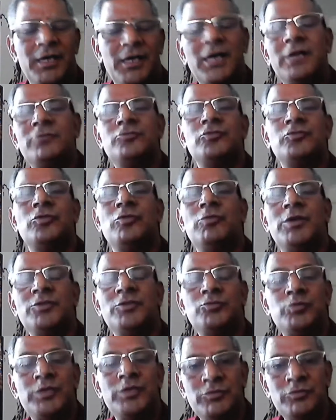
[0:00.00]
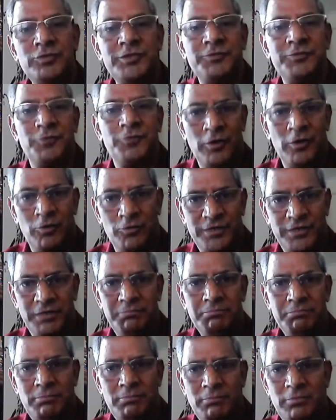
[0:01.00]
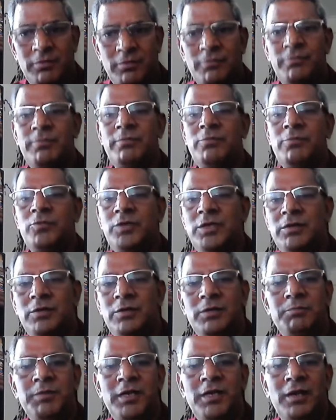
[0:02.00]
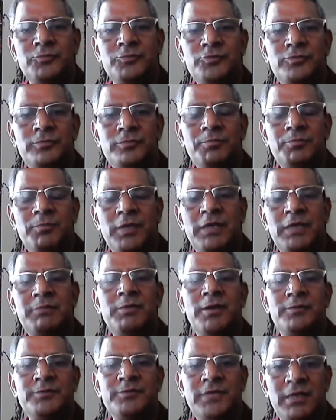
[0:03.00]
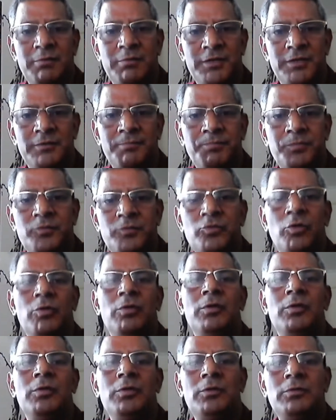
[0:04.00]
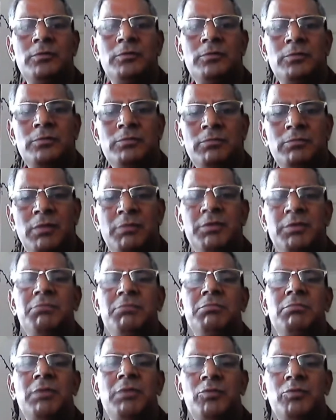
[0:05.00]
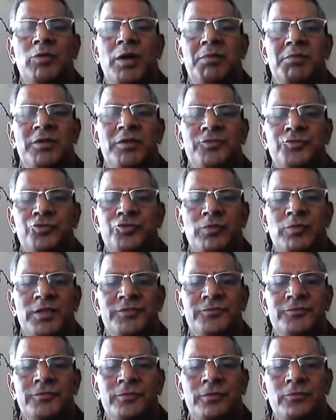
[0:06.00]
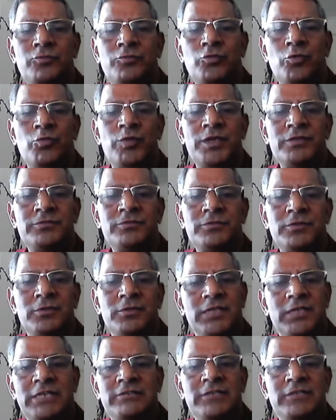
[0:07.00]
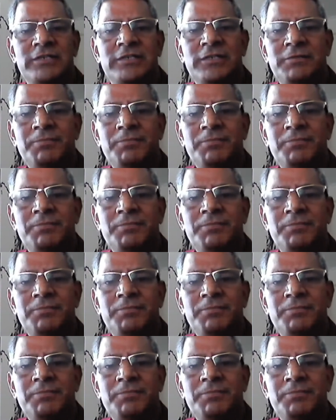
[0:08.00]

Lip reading: And so once we use it for a long time, it becomes a habit. So maybe 1 month, 2 months, 4 weeks, that's it.